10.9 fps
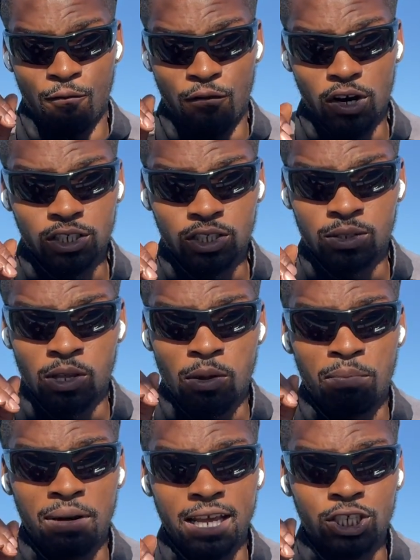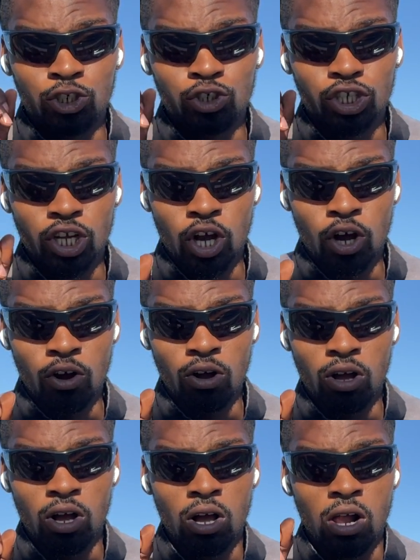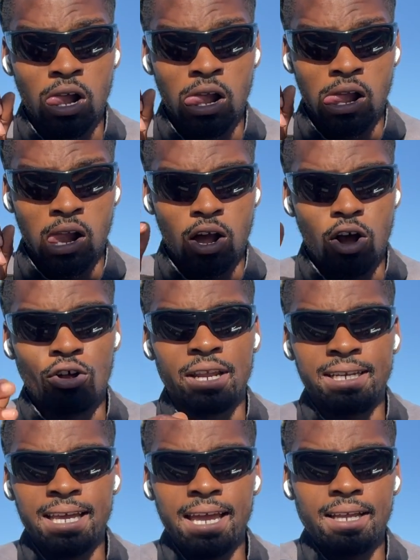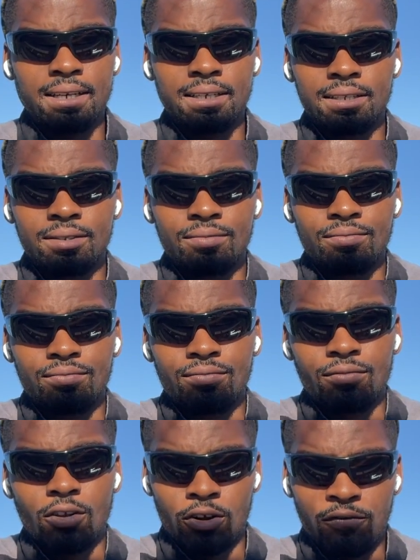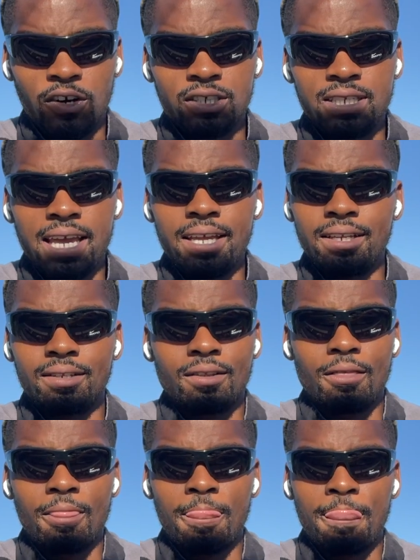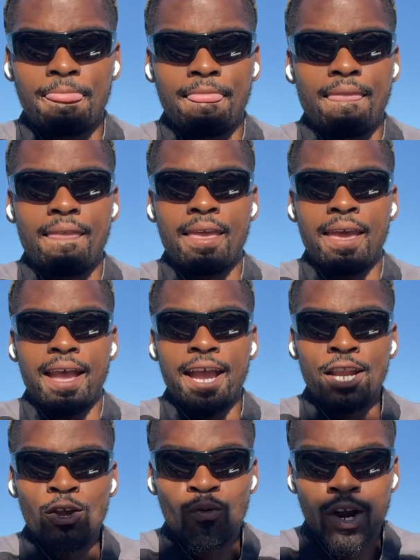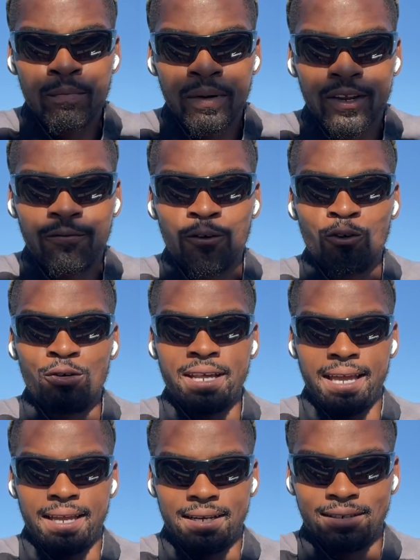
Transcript: first place you should go on a date, on the first date, anywhere but a food date.